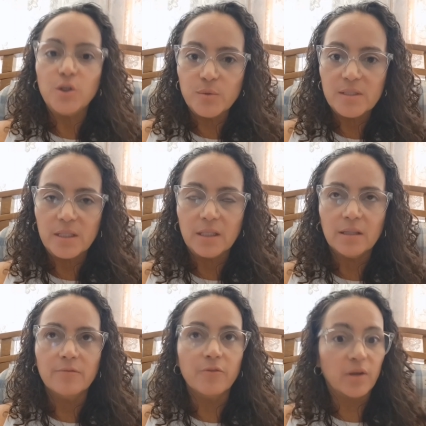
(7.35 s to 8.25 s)

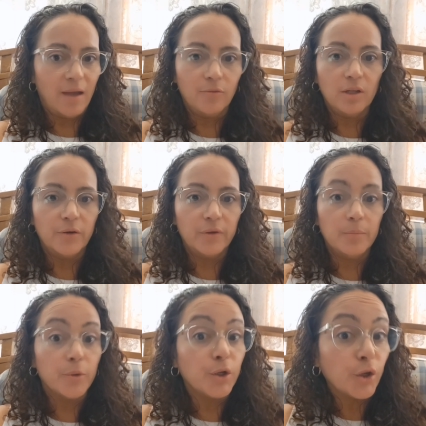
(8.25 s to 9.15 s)
using
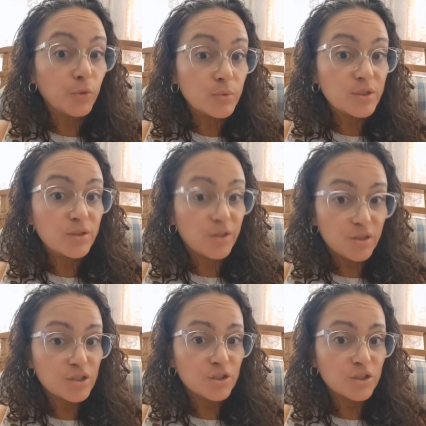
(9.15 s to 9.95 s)
vocabulary but not using the